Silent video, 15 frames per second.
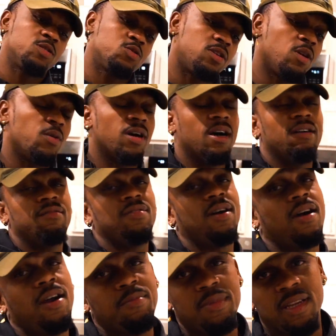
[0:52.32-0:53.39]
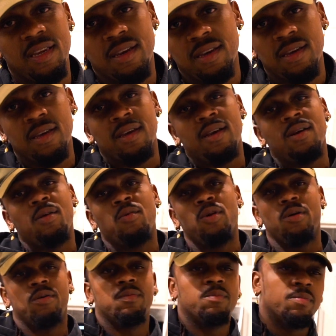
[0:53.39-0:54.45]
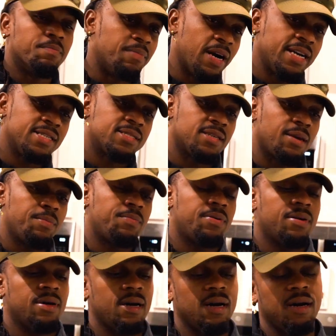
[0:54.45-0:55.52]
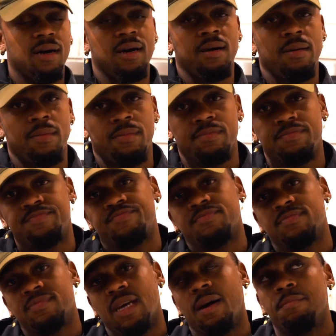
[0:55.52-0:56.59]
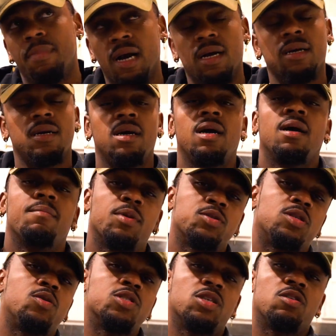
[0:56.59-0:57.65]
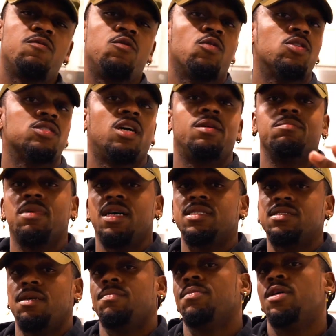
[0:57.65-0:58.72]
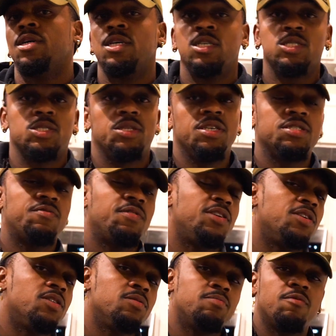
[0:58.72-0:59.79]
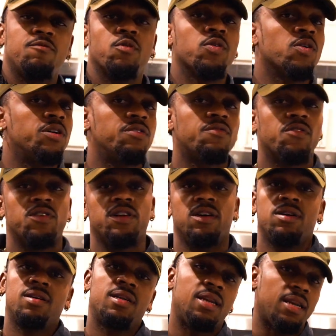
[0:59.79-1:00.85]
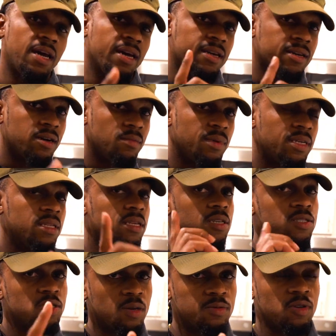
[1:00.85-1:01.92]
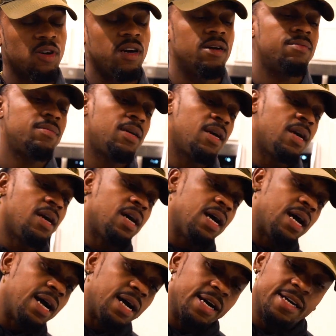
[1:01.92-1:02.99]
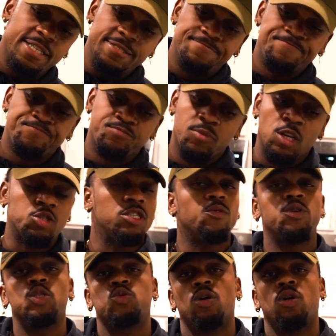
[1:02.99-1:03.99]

Today we have arm day. Well, bicep. I'm back. But today we're going to focus on bicep. So this video, before we go any further, like, comment, subscribe, and today we just